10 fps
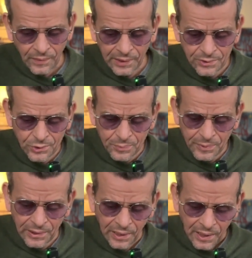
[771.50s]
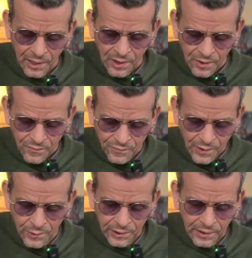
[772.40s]
It should be
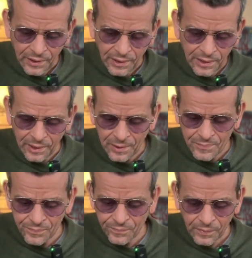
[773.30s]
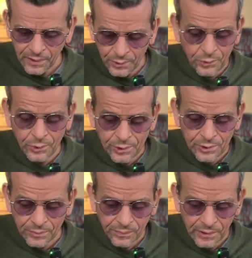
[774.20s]
very diluted.
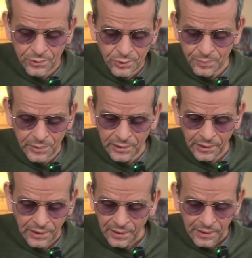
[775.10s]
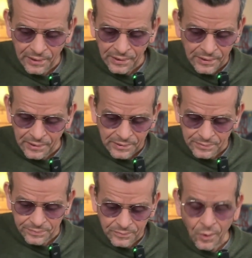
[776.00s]
It should be
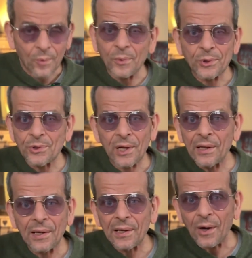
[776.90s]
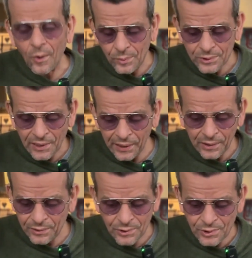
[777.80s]
almost
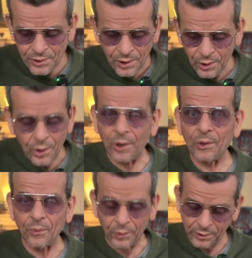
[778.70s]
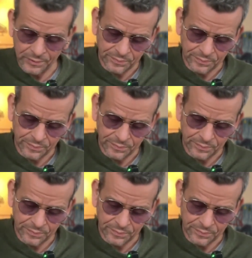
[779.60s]
like just colored water.